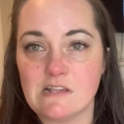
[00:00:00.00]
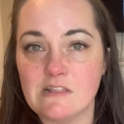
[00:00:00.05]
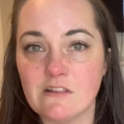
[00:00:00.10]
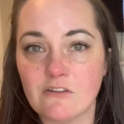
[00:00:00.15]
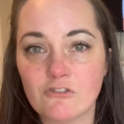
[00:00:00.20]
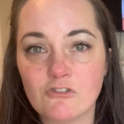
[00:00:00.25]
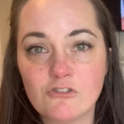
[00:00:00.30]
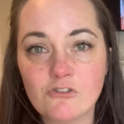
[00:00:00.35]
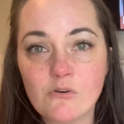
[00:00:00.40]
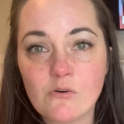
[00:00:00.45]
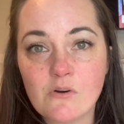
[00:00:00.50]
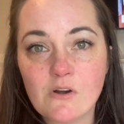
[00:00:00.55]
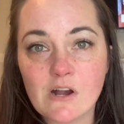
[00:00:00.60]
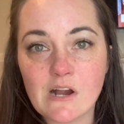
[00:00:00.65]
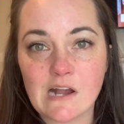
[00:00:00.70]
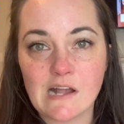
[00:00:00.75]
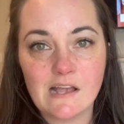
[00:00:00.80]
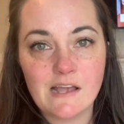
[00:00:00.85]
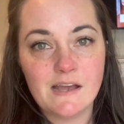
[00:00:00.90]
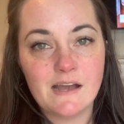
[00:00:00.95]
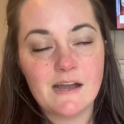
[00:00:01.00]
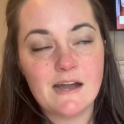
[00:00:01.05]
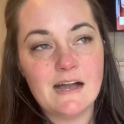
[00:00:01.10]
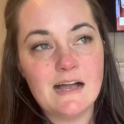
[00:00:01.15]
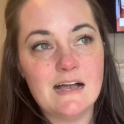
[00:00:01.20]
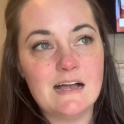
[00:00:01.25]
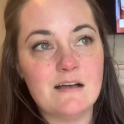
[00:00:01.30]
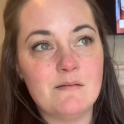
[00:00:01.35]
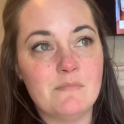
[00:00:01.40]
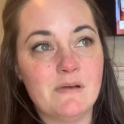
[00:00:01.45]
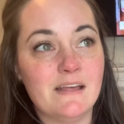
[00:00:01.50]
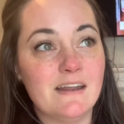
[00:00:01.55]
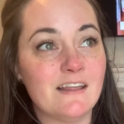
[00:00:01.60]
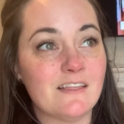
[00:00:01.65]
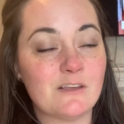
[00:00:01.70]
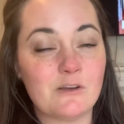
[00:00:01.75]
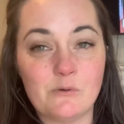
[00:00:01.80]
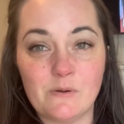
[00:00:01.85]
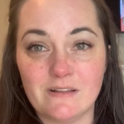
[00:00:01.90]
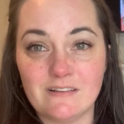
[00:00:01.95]
the store.
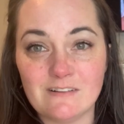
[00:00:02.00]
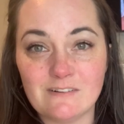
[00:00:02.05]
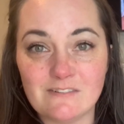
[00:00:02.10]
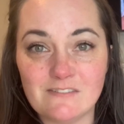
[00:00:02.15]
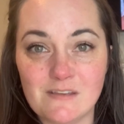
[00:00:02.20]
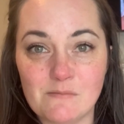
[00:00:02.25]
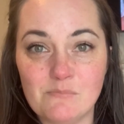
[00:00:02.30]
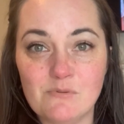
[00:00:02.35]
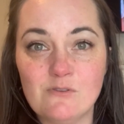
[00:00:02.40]
Another quick little tip